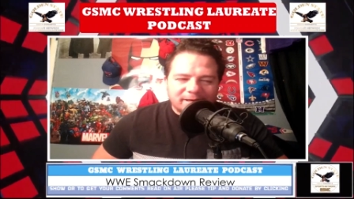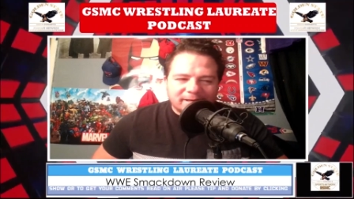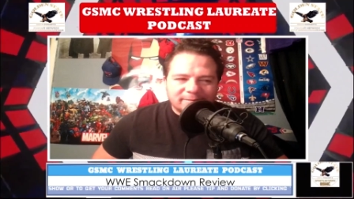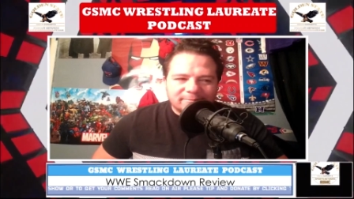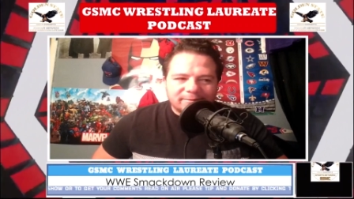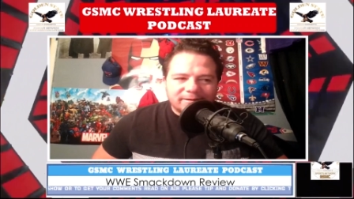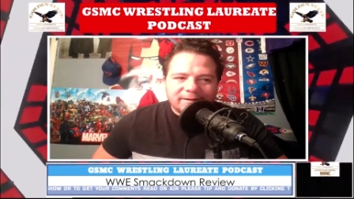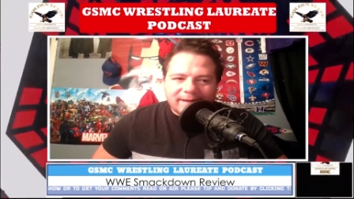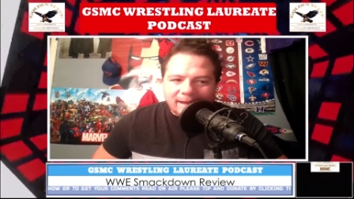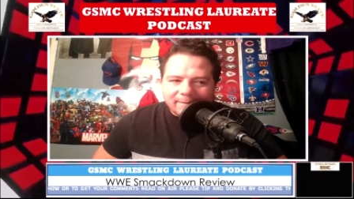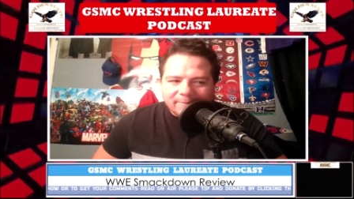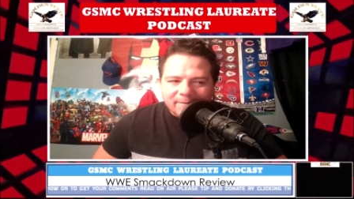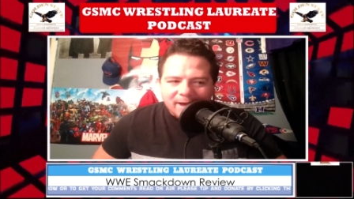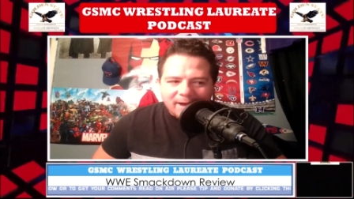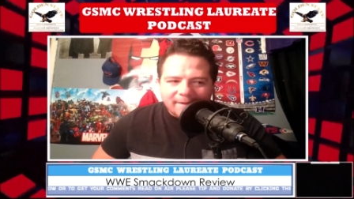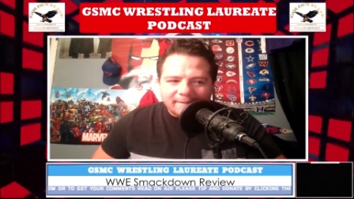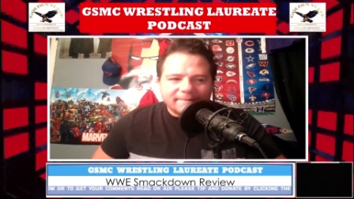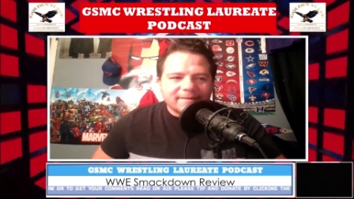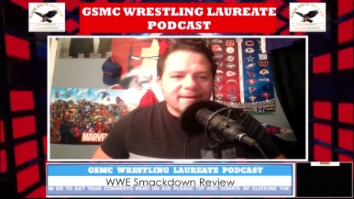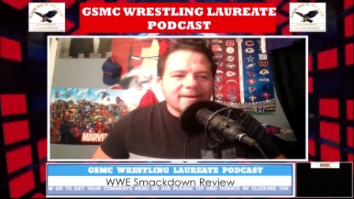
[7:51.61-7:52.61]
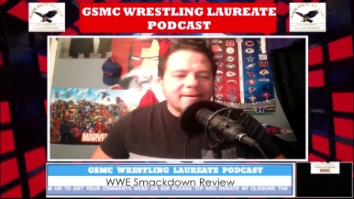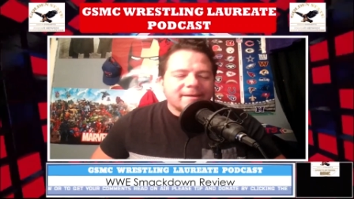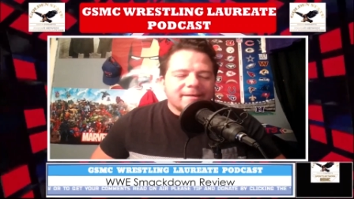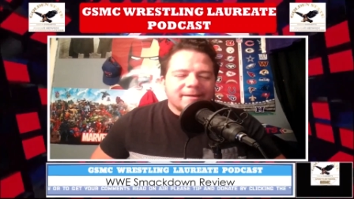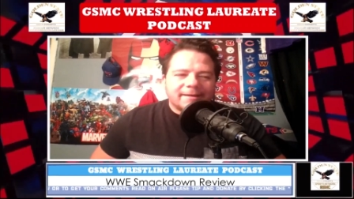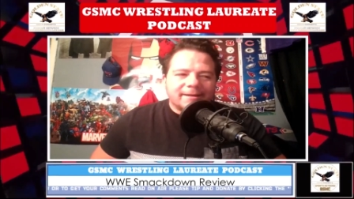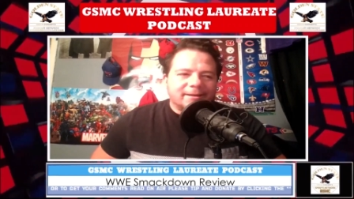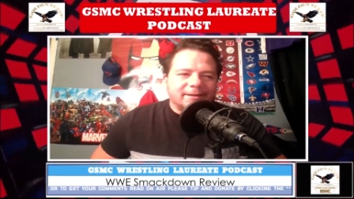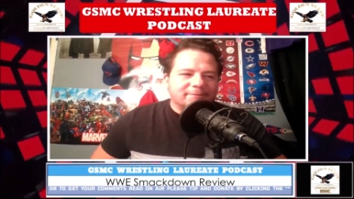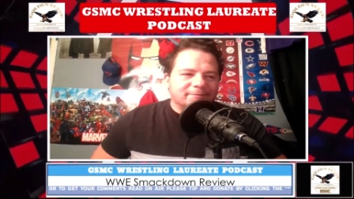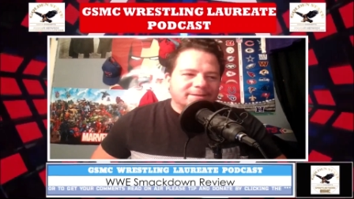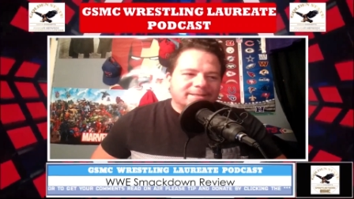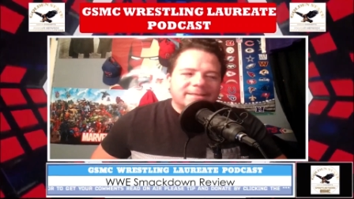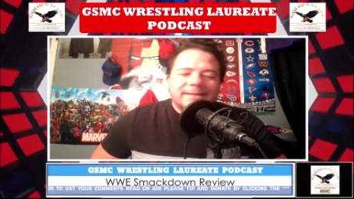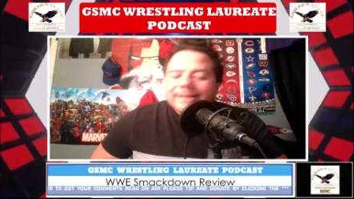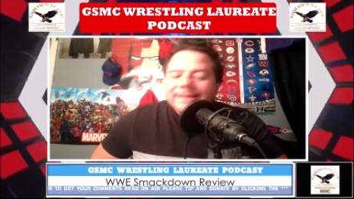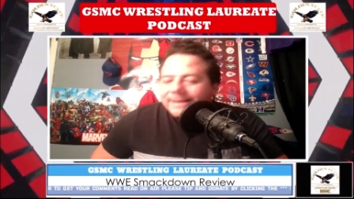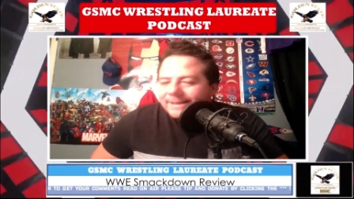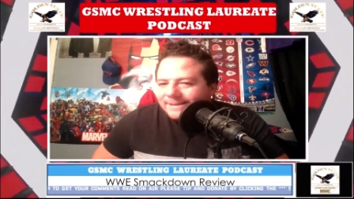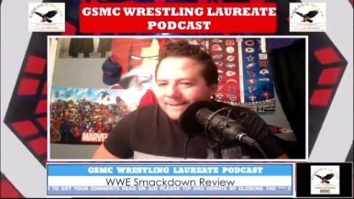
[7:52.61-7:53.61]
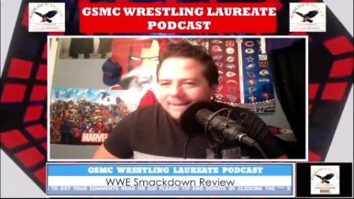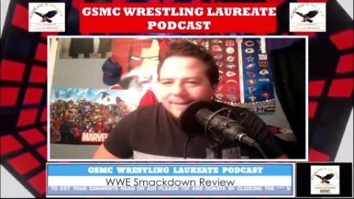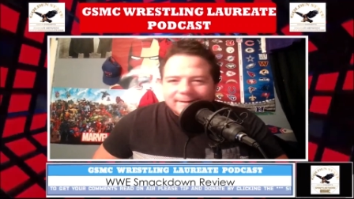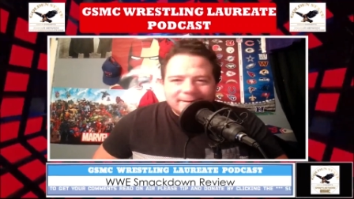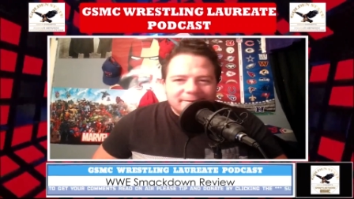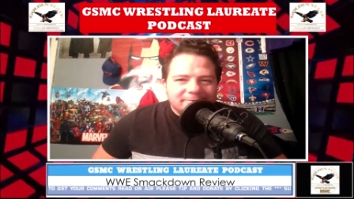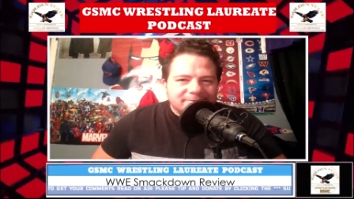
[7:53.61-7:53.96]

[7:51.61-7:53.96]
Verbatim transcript: times where he came out and he was was teasing it.